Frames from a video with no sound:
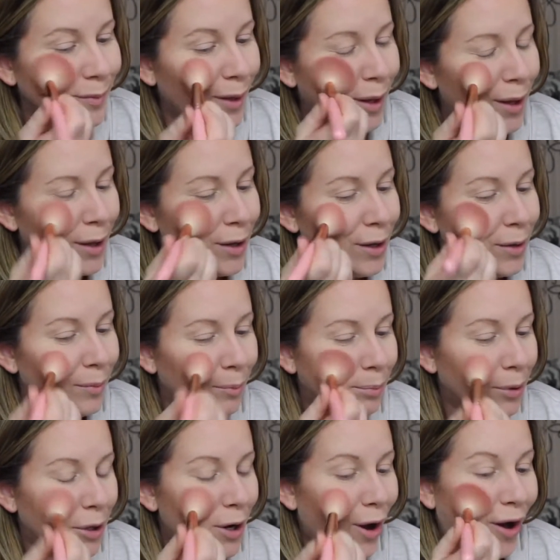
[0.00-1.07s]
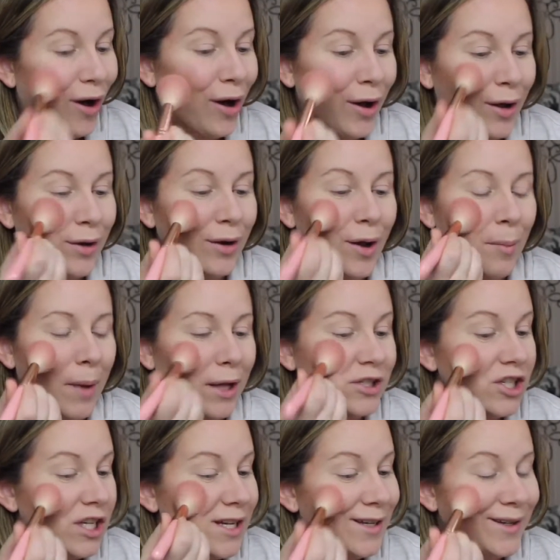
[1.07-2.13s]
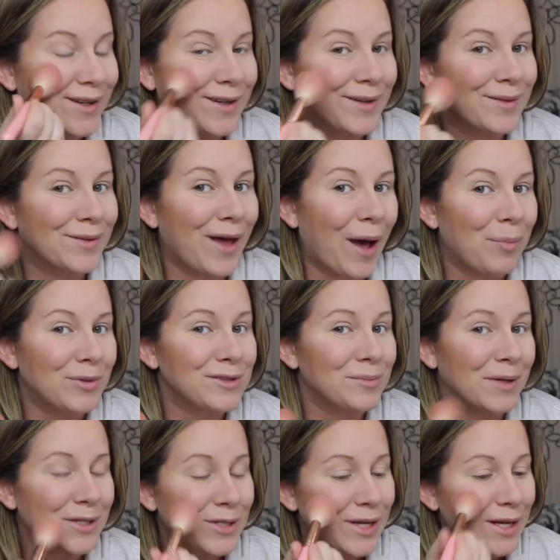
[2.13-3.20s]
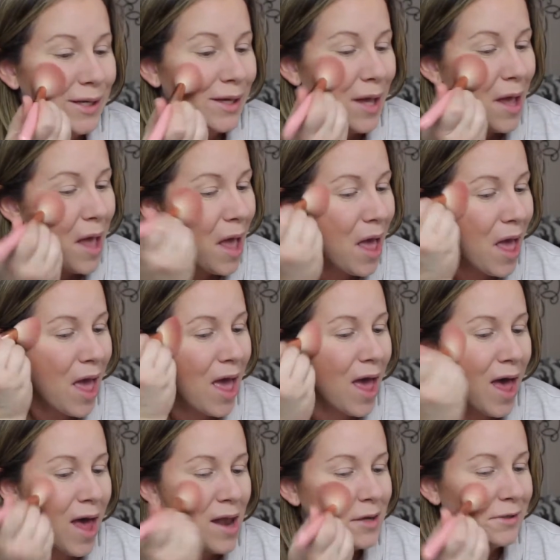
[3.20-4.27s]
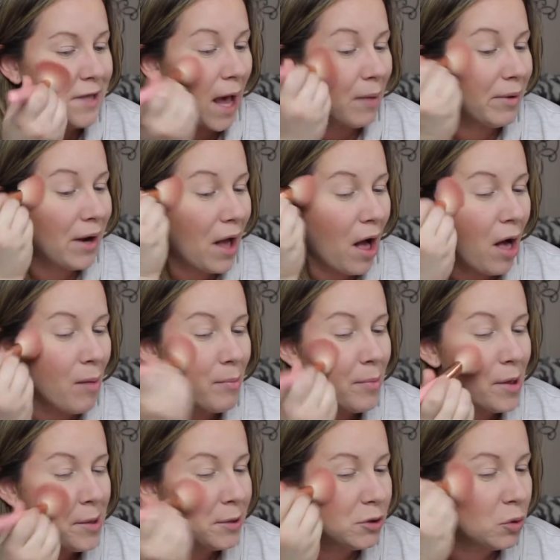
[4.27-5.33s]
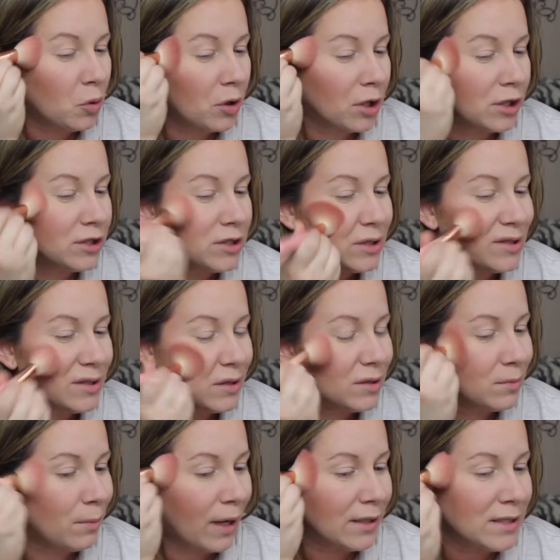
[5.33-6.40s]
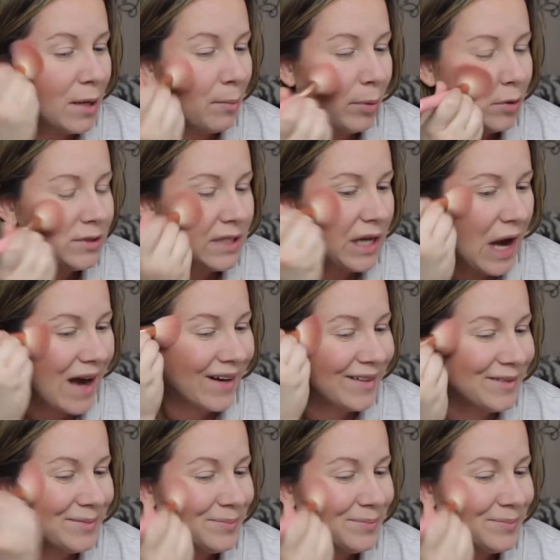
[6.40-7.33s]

and put it on my cheek, the apples of my cheek, and dab it up towards my temples here.